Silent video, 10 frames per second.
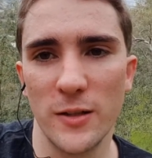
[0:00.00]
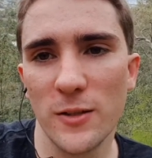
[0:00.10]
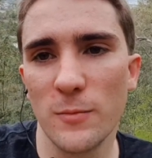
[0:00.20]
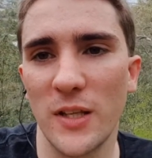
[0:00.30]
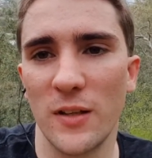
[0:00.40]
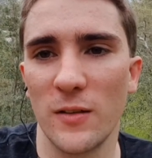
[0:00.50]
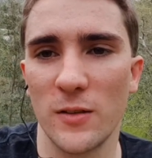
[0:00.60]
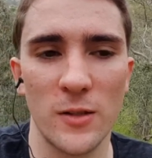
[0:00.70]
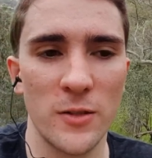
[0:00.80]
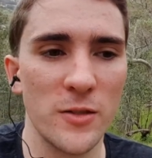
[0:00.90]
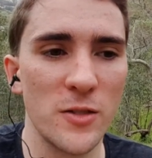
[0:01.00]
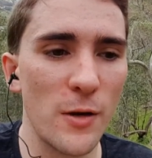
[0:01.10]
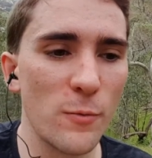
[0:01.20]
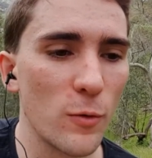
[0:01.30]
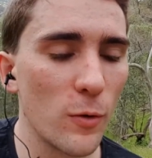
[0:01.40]
And this can be things such as
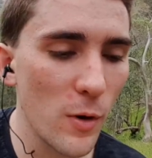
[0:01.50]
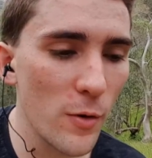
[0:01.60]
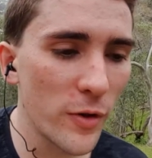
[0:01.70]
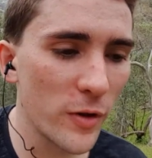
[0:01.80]
general growth,